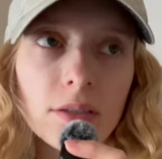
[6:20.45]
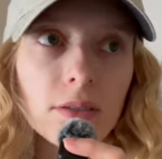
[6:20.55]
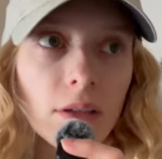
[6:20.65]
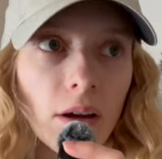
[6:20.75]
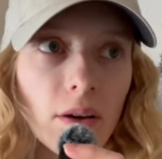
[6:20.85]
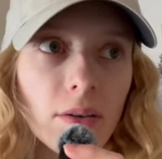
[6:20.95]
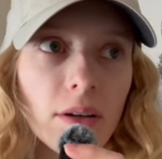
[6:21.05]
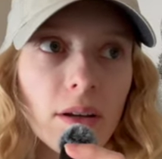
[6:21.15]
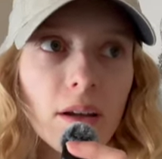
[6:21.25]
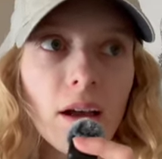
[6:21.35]
So,
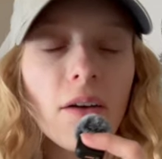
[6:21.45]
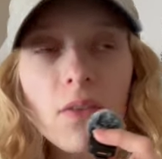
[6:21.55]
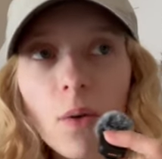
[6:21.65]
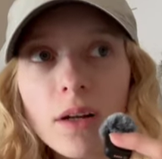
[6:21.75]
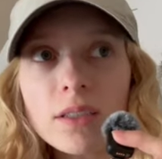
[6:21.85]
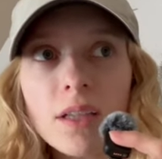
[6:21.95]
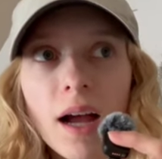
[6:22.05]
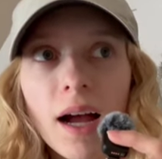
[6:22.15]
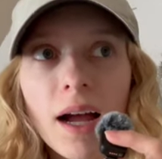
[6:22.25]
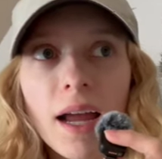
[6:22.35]
of course,
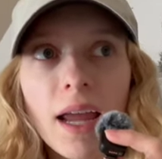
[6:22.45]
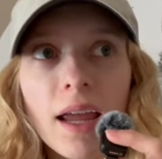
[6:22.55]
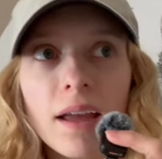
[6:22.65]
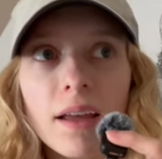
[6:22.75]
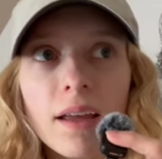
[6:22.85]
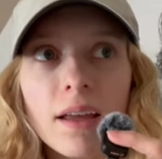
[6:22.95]
I